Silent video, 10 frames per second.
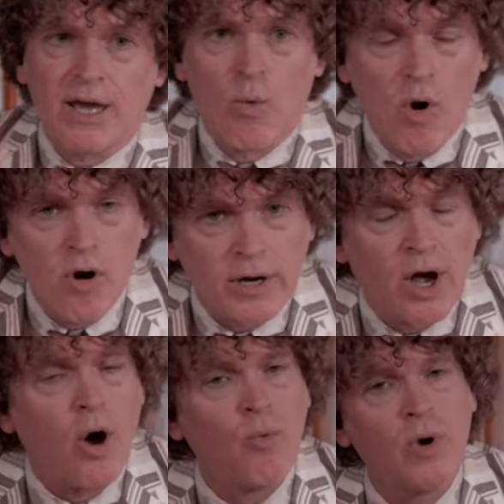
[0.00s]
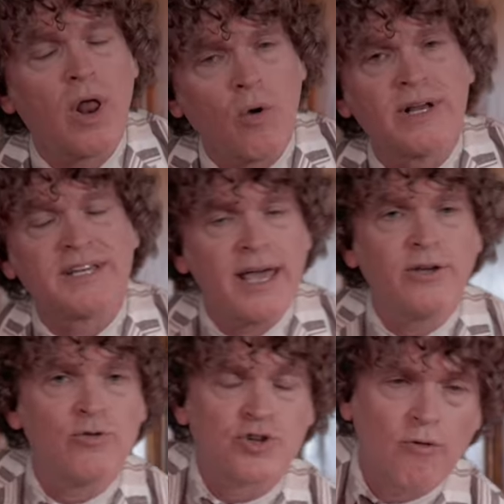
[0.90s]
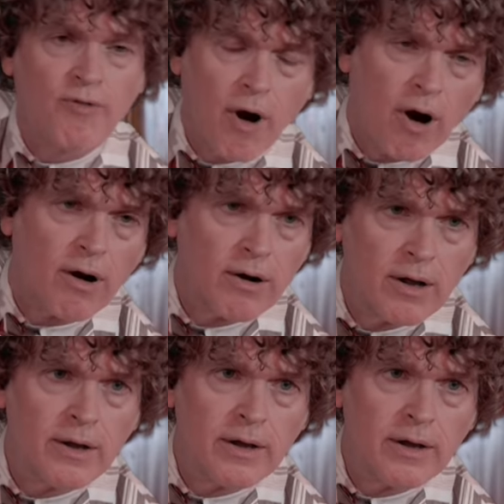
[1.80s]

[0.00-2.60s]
it work will only take you so far. If